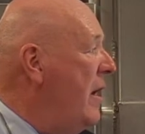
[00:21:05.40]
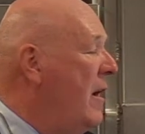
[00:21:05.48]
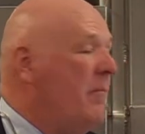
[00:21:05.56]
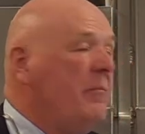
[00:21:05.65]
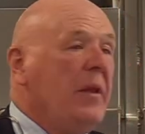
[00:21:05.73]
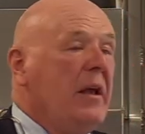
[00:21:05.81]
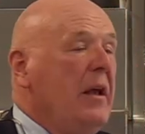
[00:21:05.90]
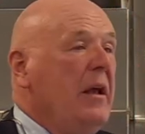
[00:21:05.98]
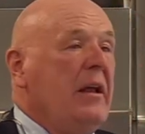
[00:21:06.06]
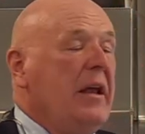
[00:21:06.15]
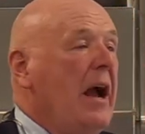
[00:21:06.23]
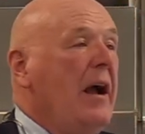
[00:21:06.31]
Um,
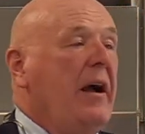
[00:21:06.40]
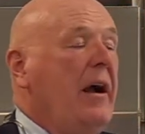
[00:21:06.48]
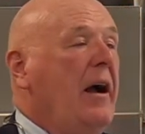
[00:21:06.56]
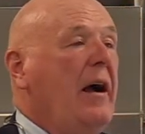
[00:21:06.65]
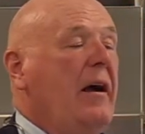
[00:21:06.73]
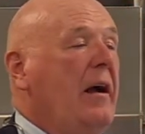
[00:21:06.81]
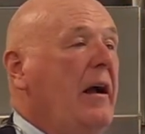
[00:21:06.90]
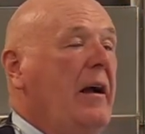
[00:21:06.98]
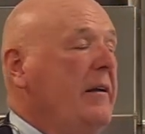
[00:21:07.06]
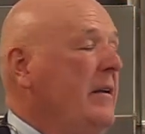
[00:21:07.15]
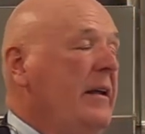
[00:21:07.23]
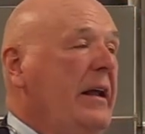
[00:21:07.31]
yeah, uh,
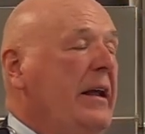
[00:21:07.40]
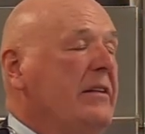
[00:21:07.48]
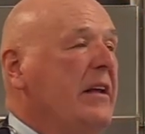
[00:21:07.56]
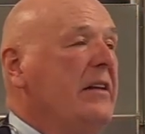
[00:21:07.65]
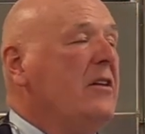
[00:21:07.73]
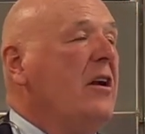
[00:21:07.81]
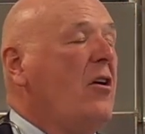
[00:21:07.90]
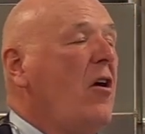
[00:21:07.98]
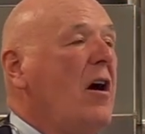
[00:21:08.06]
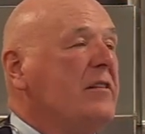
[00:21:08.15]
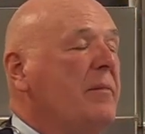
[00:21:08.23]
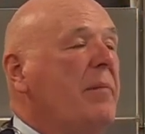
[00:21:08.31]
it's, it's going to
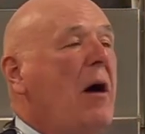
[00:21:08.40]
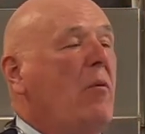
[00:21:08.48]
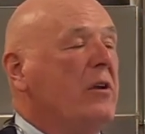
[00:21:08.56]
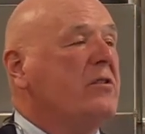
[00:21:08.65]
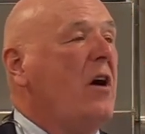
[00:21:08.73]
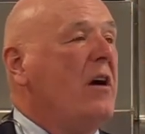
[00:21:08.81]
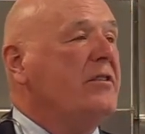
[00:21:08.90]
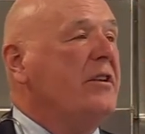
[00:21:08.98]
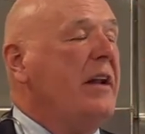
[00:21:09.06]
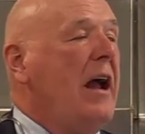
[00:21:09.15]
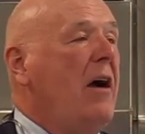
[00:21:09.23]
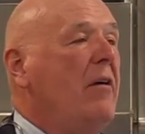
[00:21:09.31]
cost about what it's costing
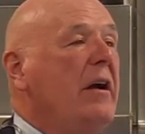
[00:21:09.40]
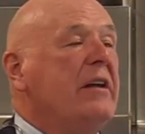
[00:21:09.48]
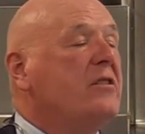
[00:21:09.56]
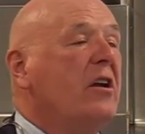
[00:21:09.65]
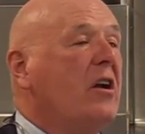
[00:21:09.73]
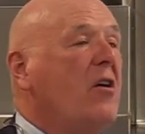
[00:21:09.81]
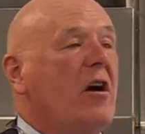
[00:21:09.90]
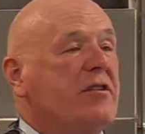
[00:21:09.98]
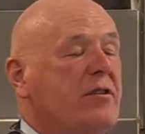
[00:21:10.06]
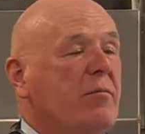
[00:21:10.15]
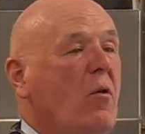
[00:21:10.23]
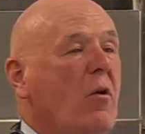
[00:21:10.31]
you now. It's going to
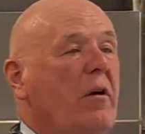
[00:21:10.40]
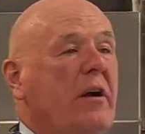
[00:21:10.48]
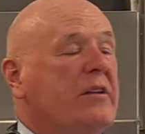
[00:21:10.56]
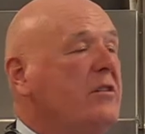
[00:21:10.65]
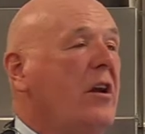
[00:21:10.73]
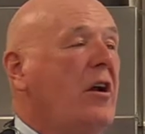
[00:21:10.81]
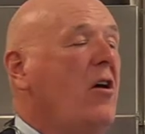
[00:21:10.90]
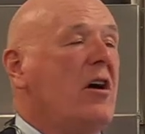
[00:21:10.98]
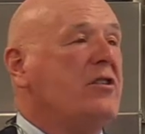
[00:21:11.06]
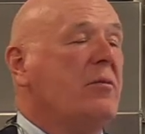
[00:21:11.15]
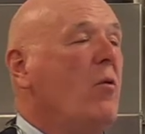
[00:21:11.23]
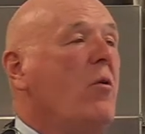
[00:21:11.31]
cost you more. It's going to
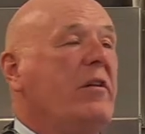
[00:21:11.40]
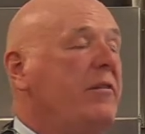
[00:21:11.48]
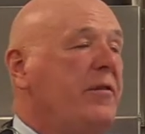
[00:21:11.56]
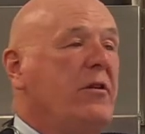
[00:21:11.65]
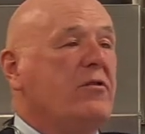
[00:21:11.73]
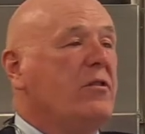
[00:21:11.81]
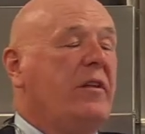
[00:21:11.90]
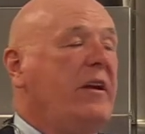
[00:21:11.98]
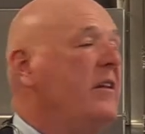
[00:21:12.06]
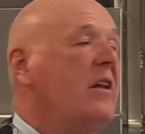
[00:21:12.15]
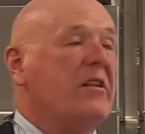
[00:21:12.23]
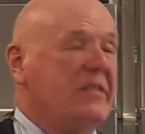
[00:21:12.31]
cost you more in the future
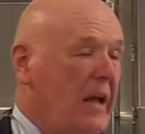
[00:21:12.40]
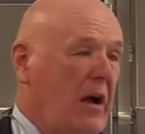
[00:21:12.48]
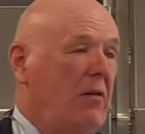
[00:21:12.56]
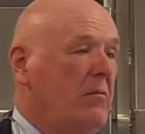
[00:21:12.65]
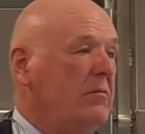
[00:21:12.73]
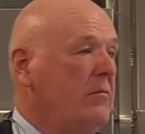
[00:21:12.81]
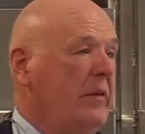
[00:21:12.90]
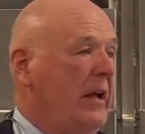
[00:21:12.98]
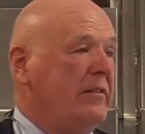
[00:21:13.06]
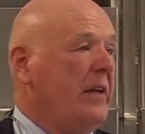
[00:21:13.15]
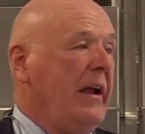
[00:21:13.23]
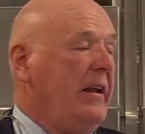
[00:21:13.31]
than it does now.
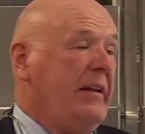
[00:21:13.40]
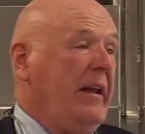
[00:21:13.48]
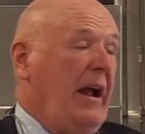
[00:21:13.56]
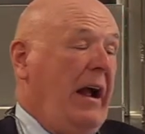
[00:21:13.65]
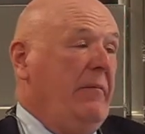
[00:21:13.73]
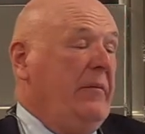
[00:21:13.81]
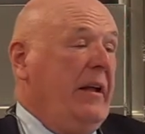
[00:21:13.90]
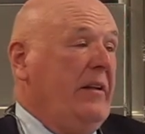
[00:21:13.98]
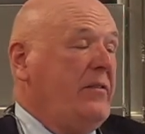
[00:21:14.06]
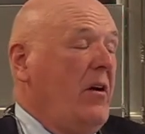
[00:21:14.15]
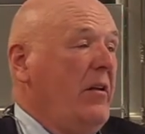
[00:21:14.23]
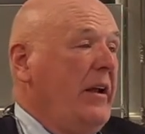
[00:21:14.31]
That's, I, I,
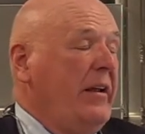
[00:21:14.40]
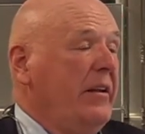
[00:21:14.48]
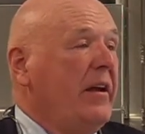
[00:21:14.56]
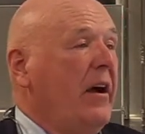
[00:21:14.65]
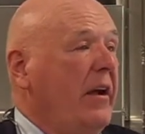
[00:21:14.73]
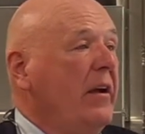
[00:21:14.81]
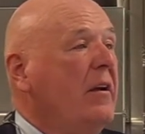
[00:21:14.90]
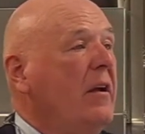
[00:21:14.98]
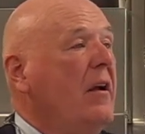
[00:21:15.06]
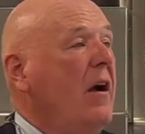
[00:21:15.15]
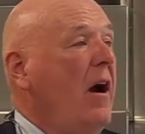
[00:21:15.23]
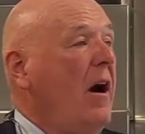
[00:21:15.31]
that's all I can tell you.
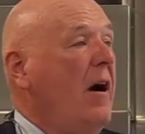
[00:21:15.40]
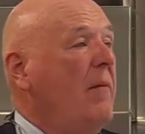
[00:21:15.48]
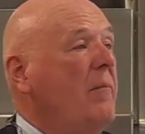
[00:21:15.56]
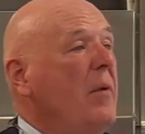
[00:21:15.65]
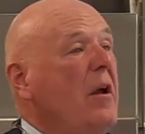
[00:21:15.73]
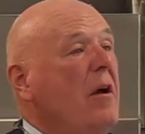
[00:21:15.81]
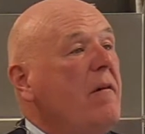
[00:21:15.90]
Um,